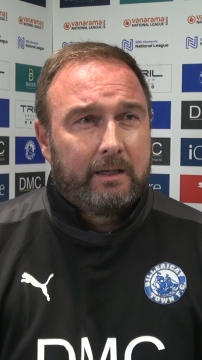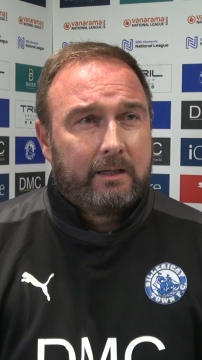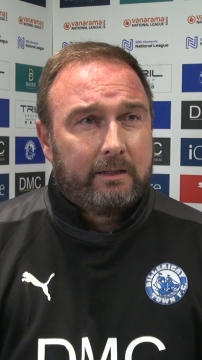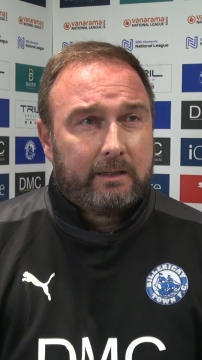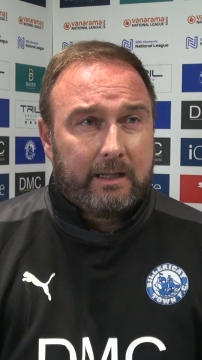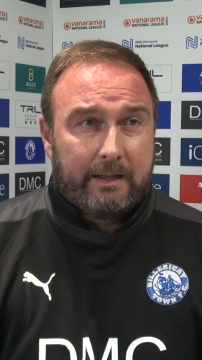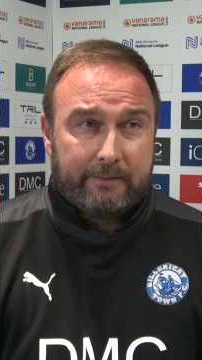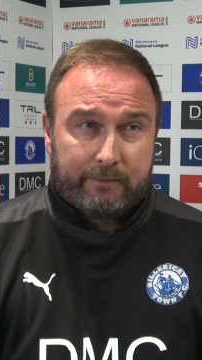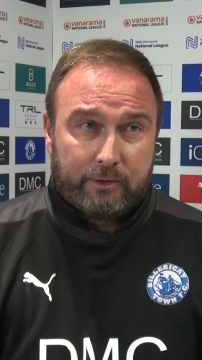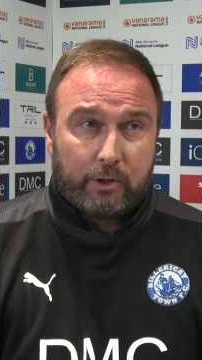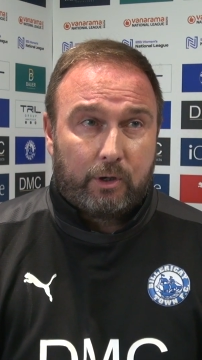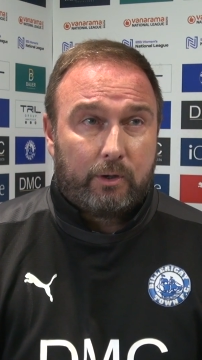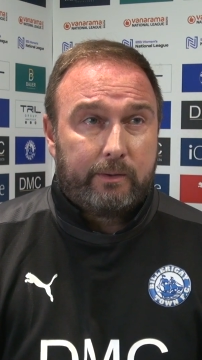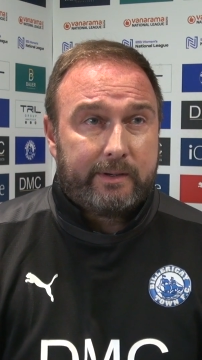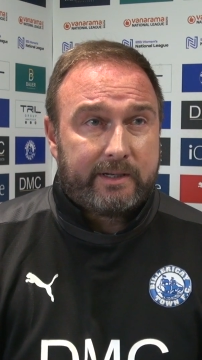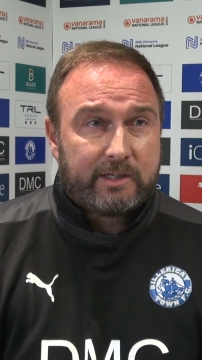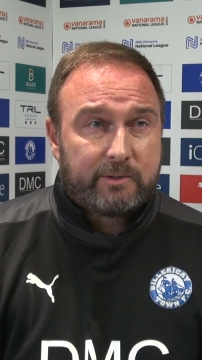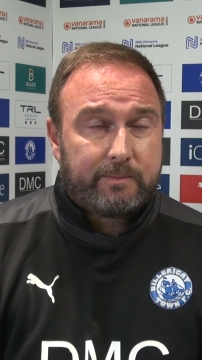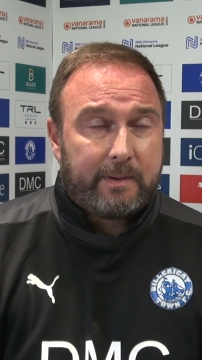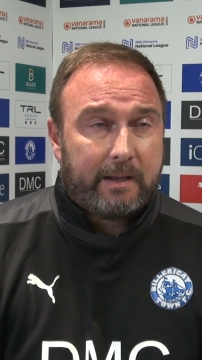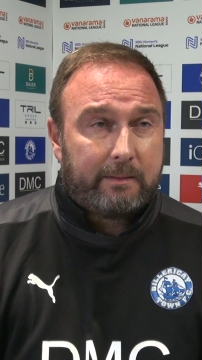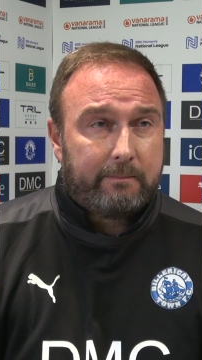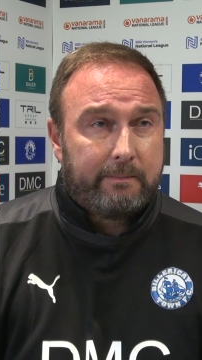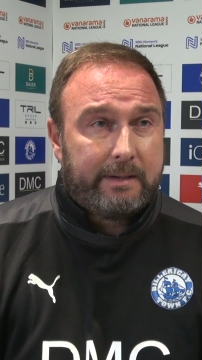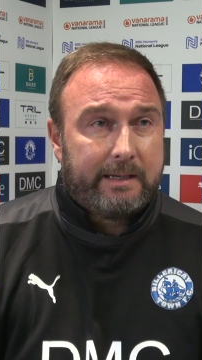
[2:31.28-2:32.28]
they've got to
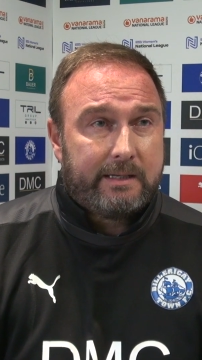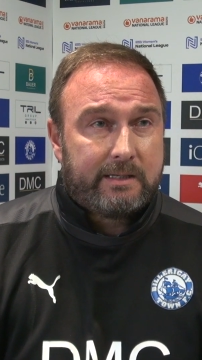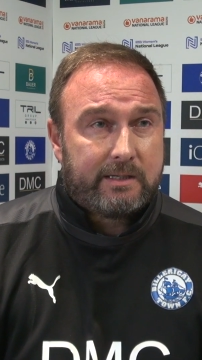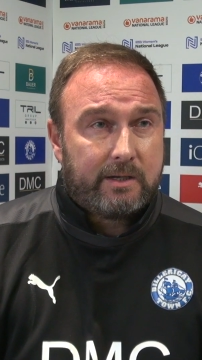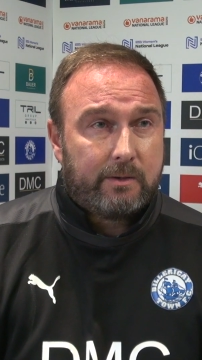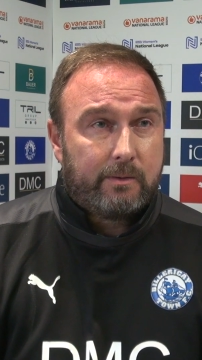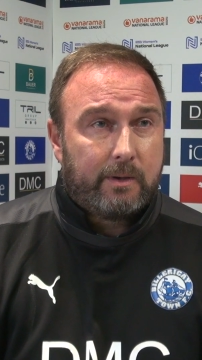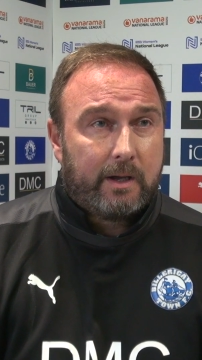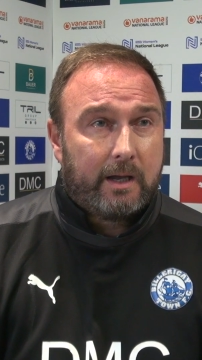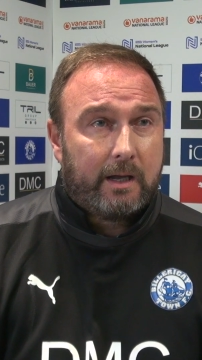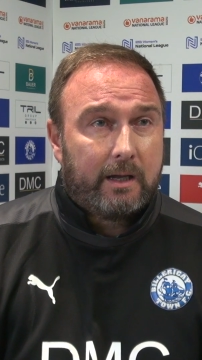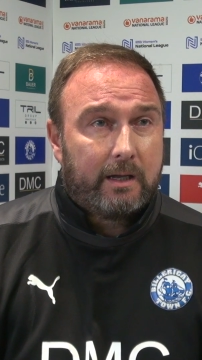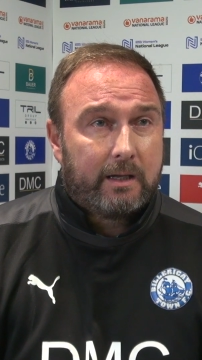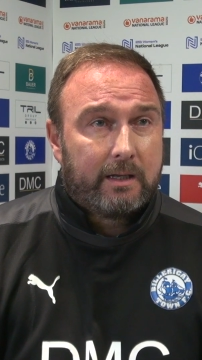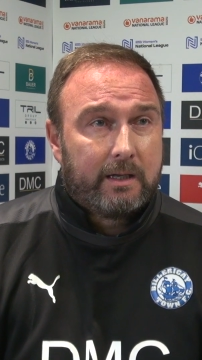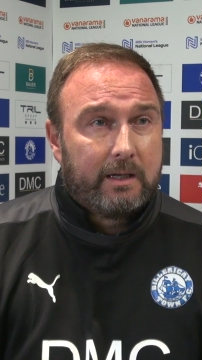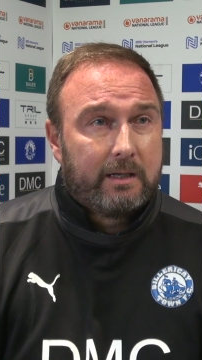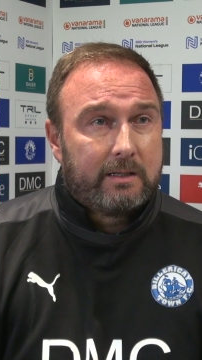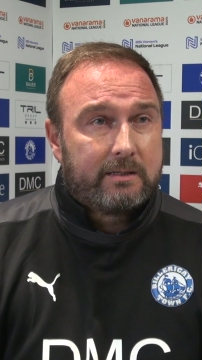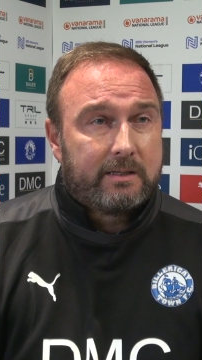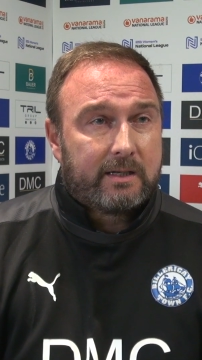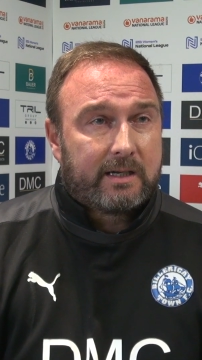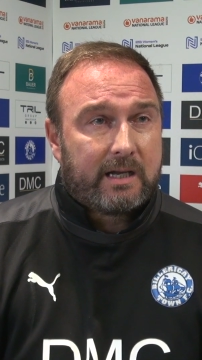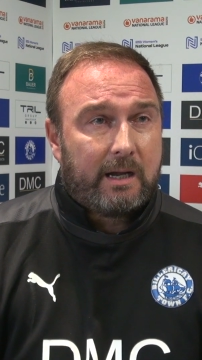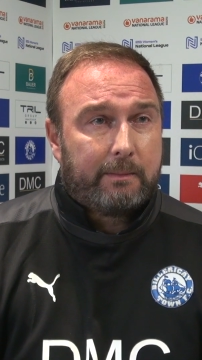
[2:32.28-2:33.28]
expect me to
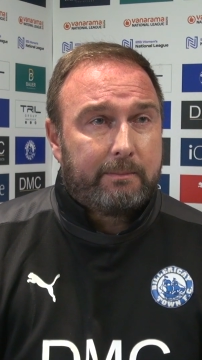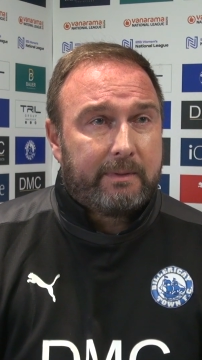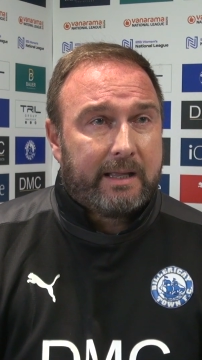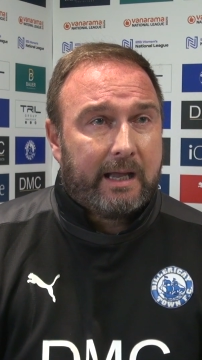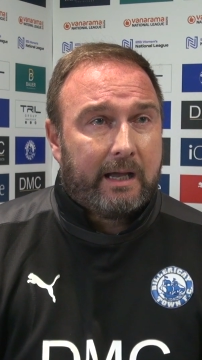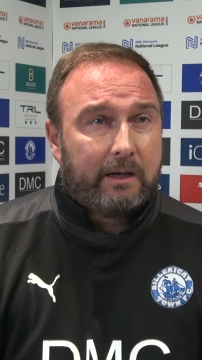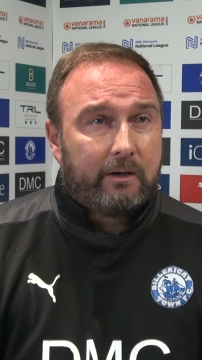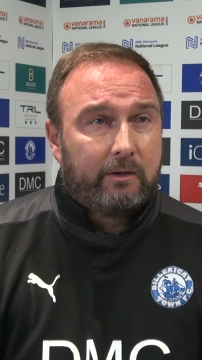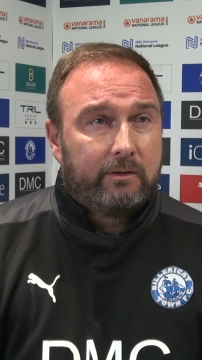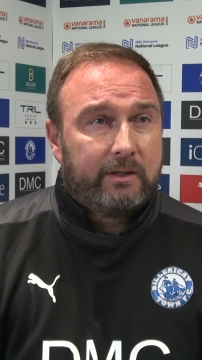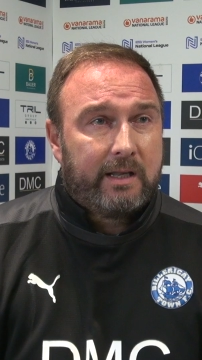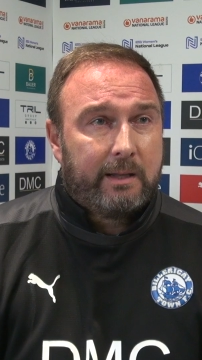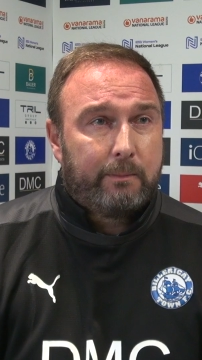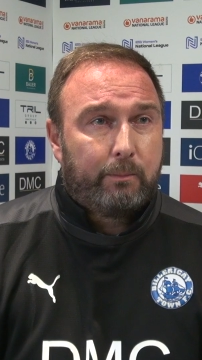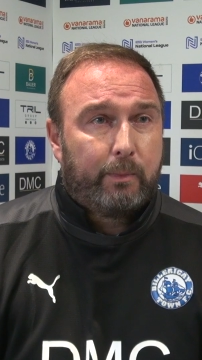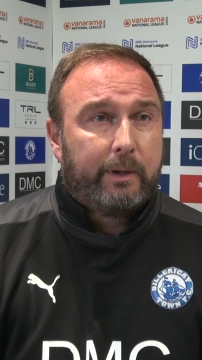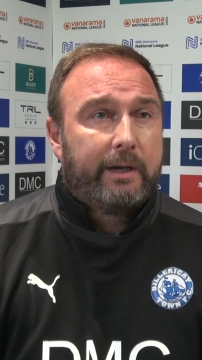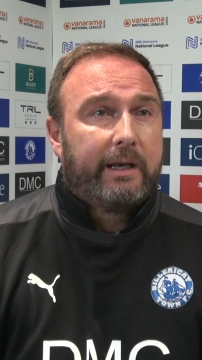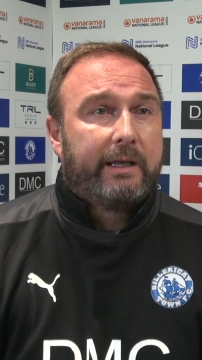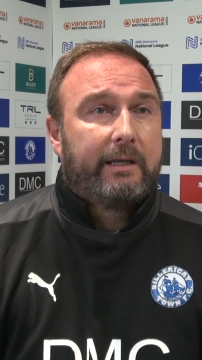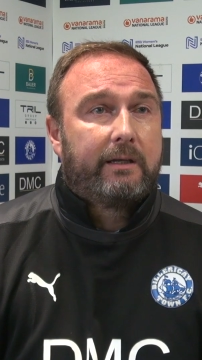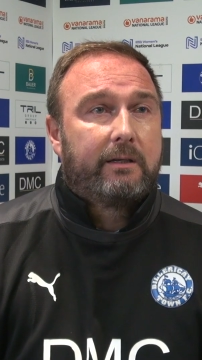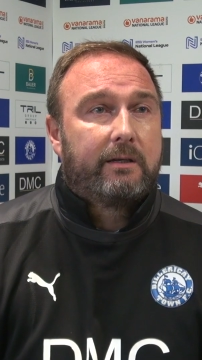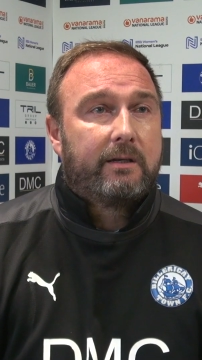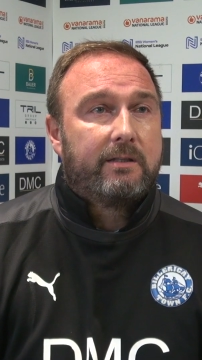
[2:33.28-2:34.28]
come down on them when
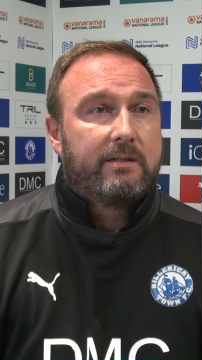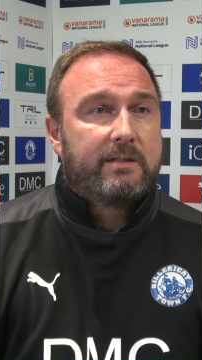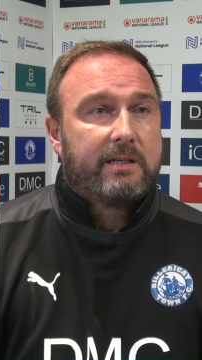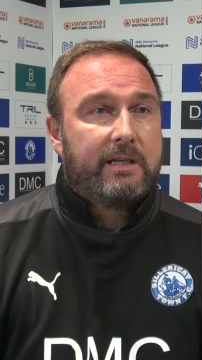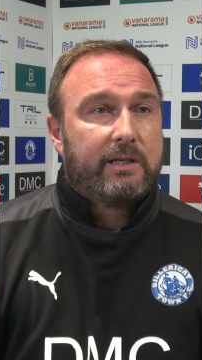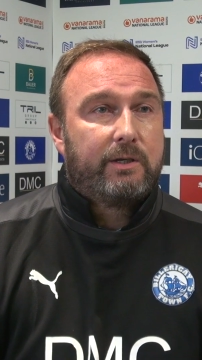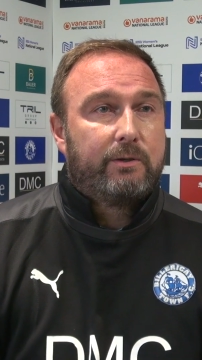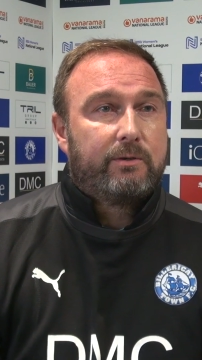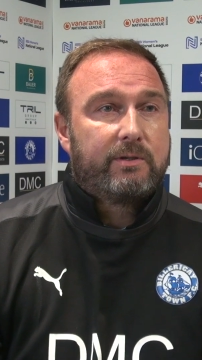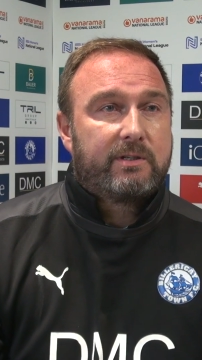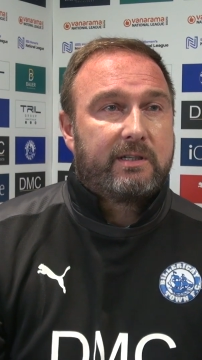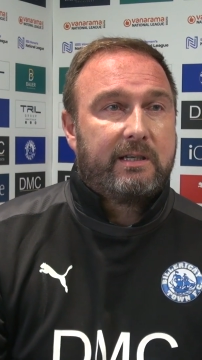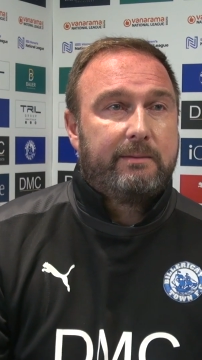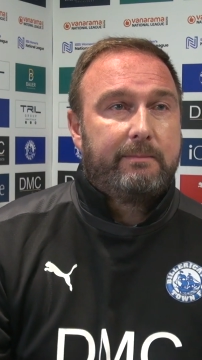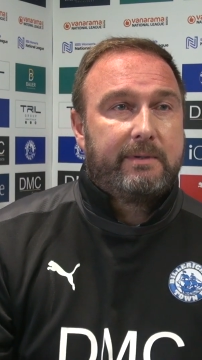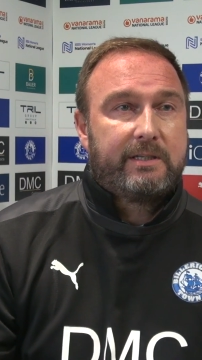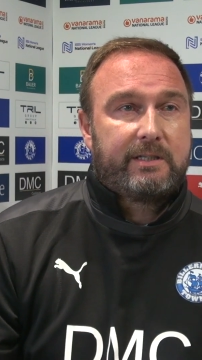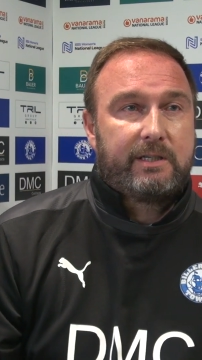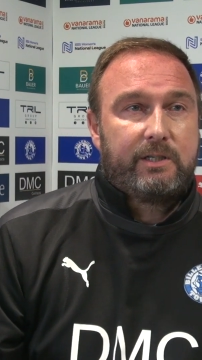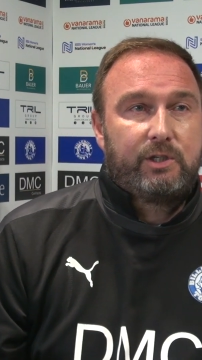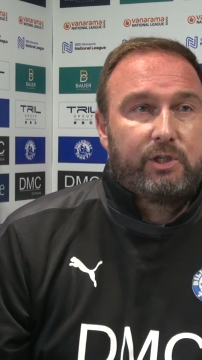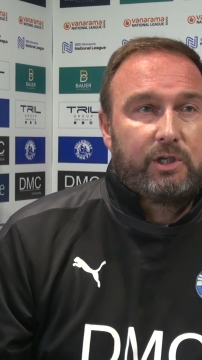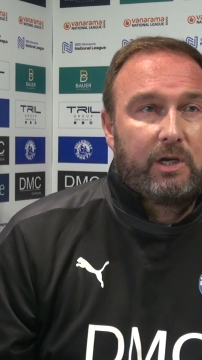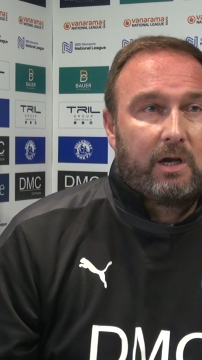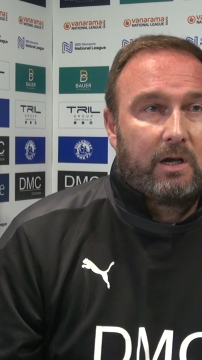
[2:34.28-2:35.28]
they're continuously
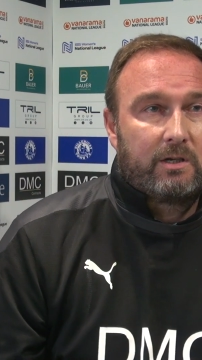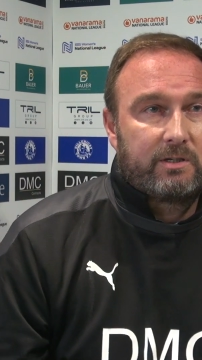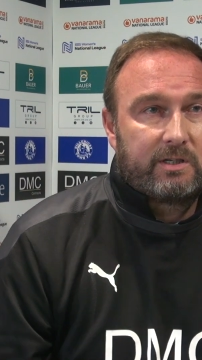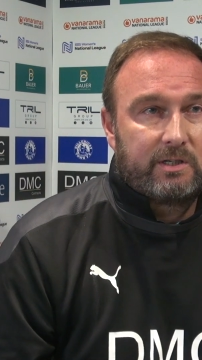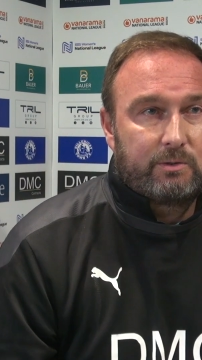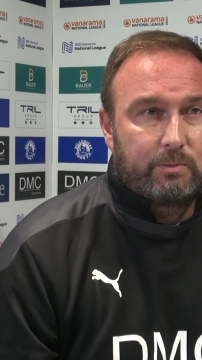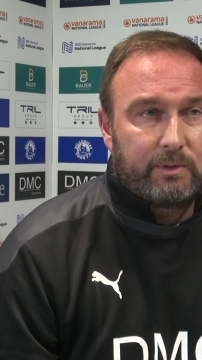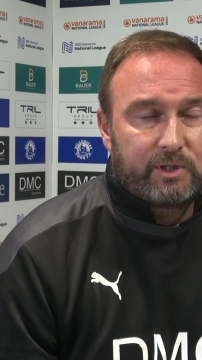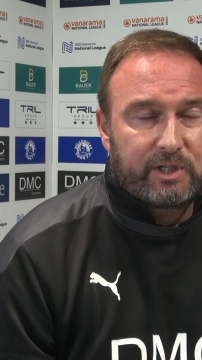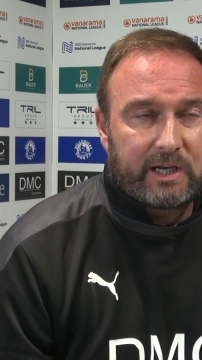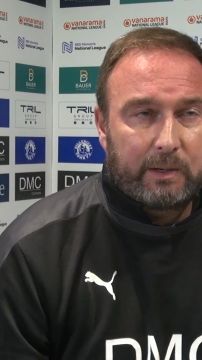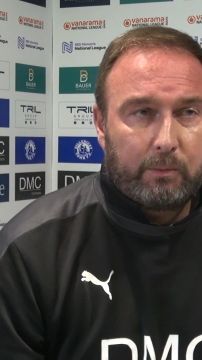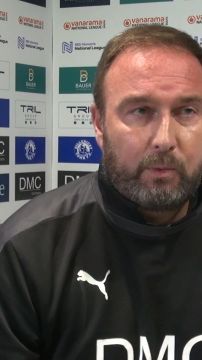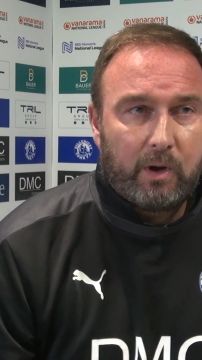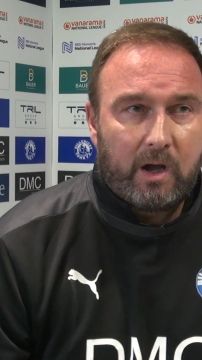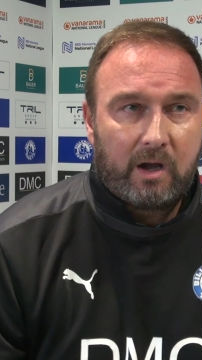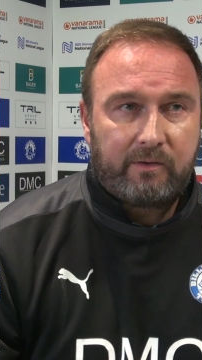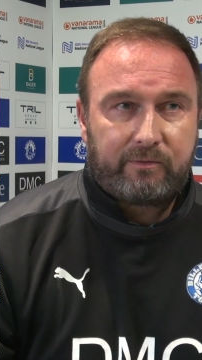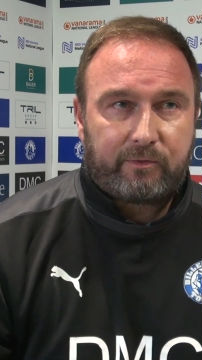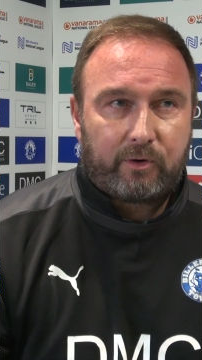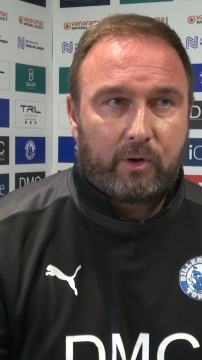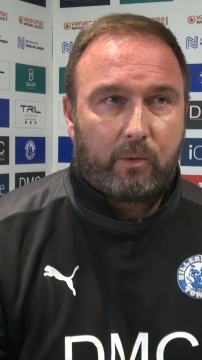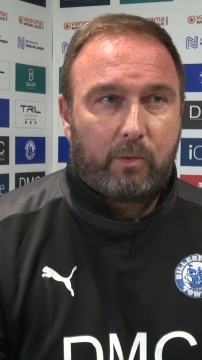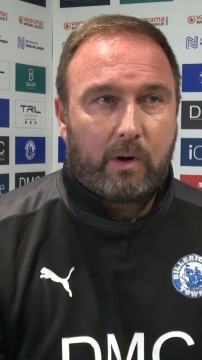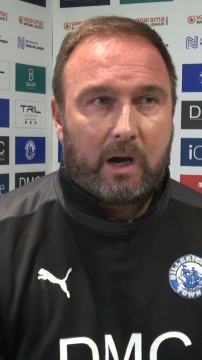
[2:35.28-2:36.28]
missing chances, which they were
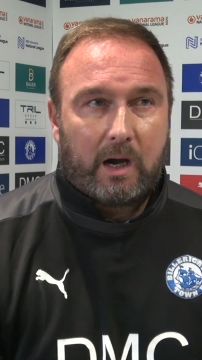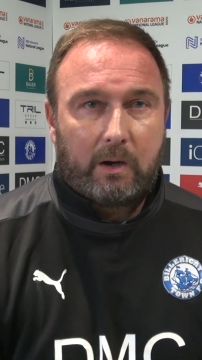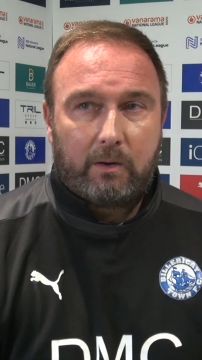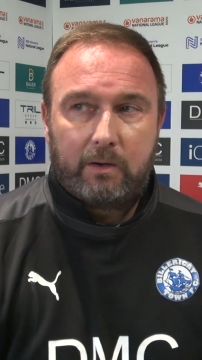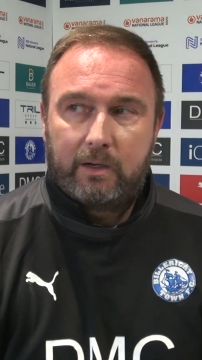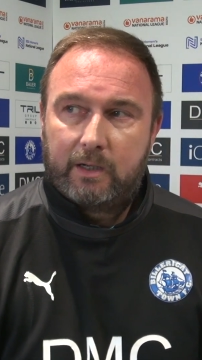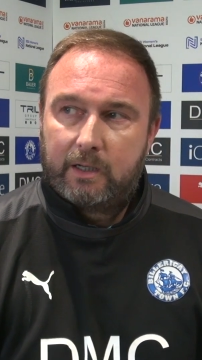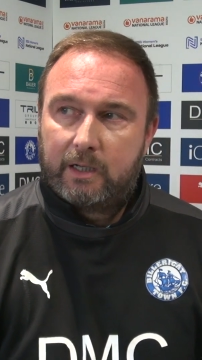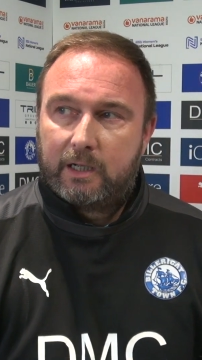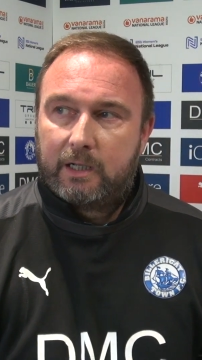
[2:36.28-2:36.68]
for a while.